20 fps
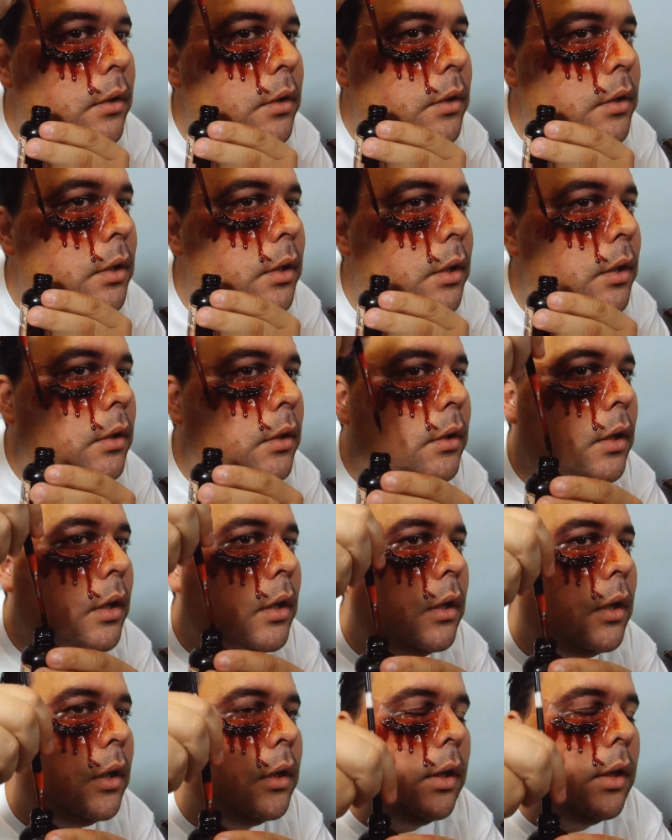See, kind of
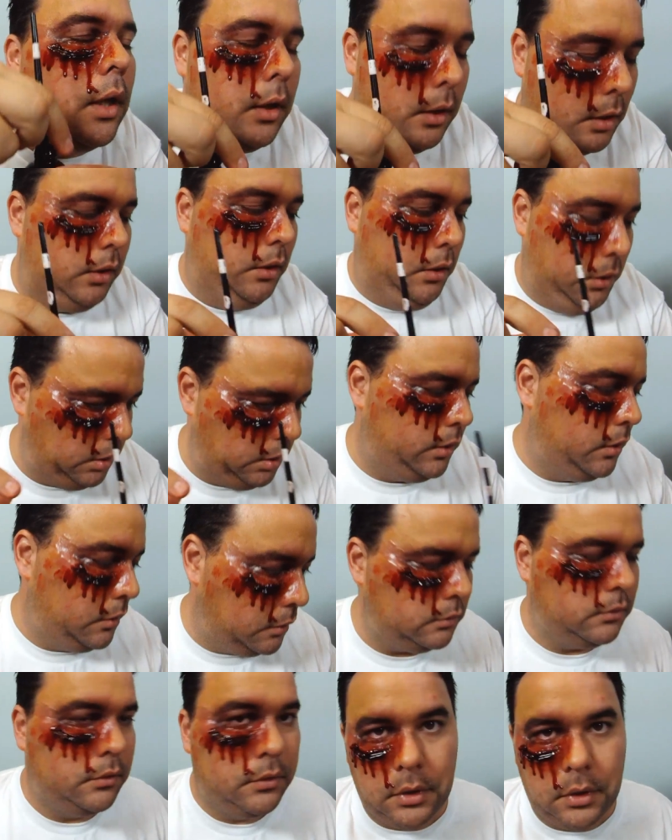like that. You know,
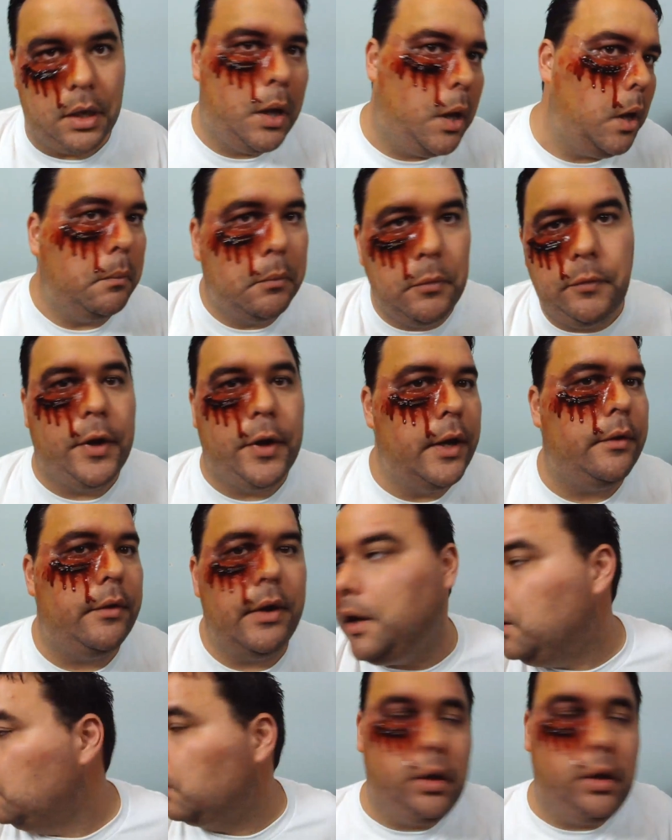all right, move your head
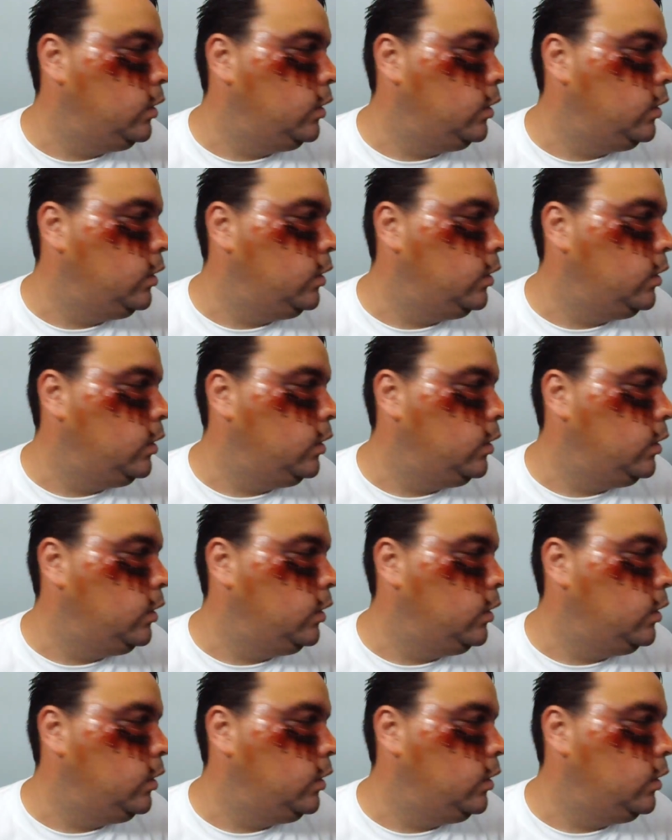around.